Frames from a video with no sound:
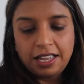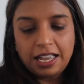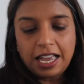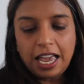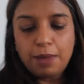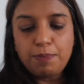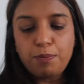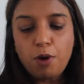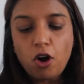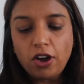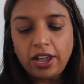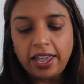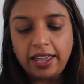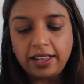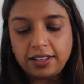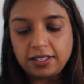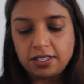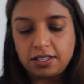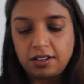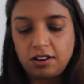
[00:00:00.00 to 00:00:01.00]
a
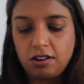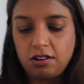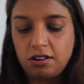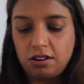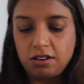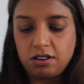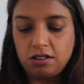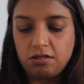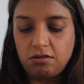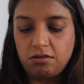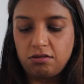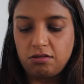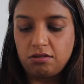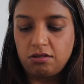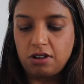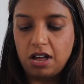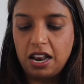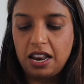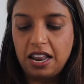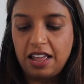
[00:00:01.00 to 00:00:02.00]
pocket on
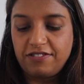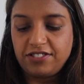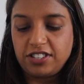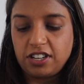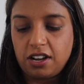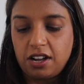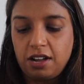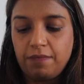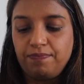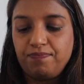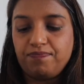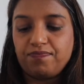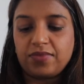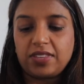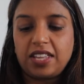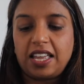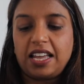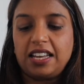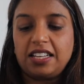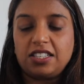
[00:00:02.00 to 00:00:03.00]
your left arm,
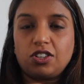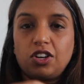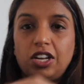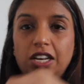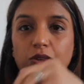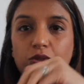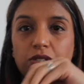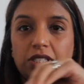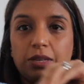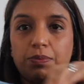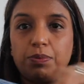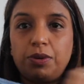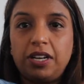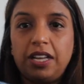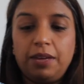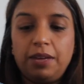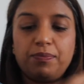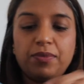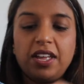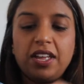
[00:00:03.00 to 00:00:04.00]
and it's got a little zip on
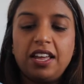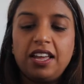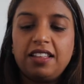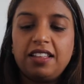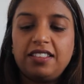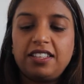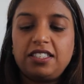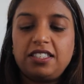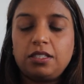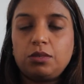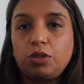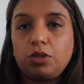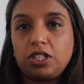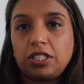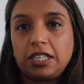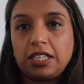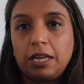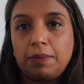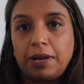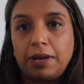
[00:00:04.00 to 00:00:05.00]
it. This is where your
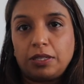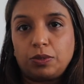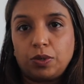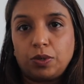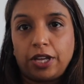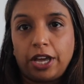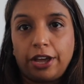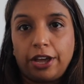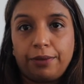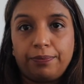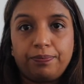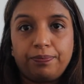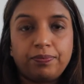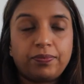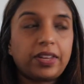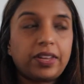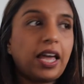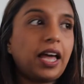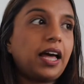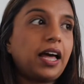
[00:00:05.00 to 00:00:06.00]
ski pass would go,
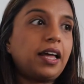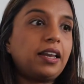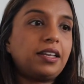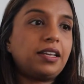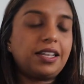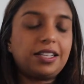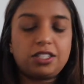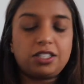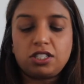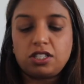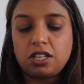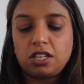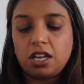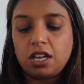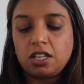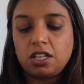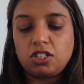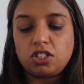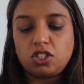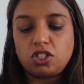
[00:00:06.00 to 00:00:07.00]
and it's
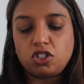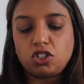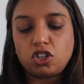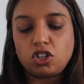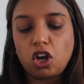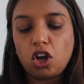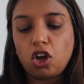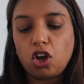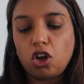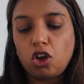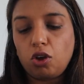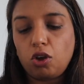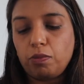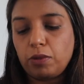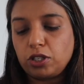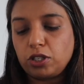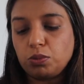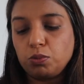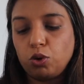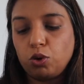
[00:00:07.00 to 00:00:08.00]
so
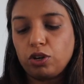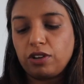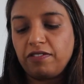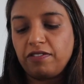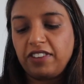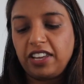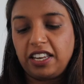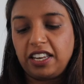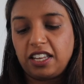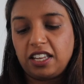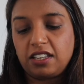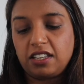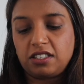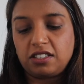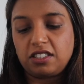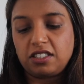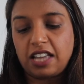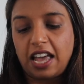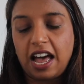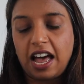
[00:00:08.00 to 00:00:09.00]
much more
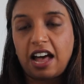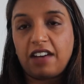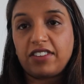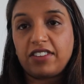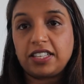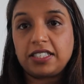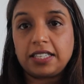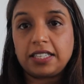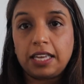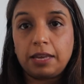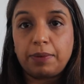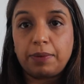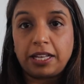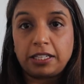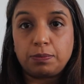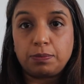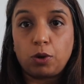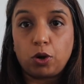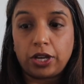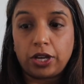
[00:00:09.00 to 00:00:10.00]
convenient to have a ski
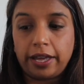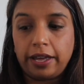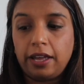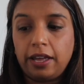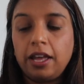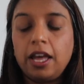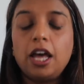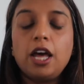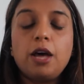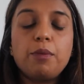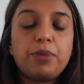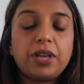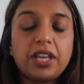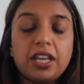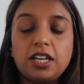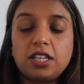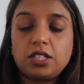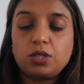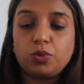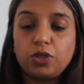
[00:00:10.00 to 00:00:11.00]
pass pocket,
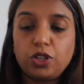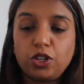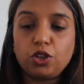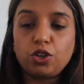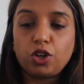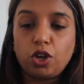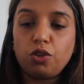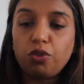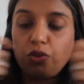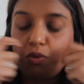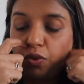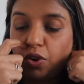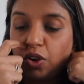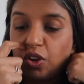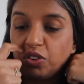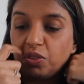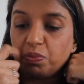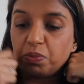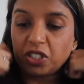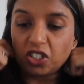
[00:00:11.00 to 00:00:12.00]
because when you go through,
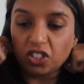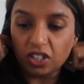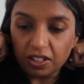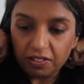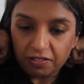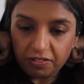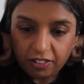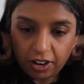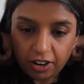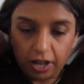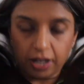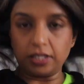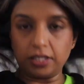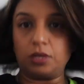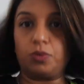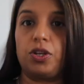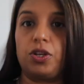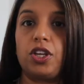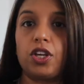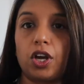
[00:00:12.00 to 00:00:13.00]
especially in France,
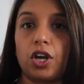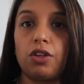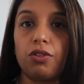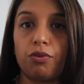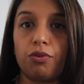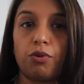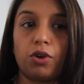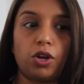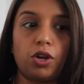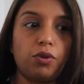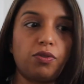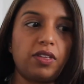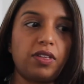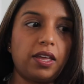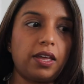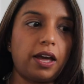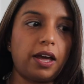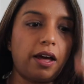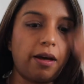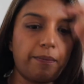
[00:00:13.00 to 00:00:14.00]
when you go through
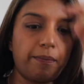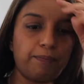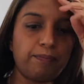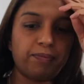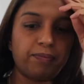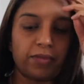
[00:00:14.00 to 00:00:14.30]
the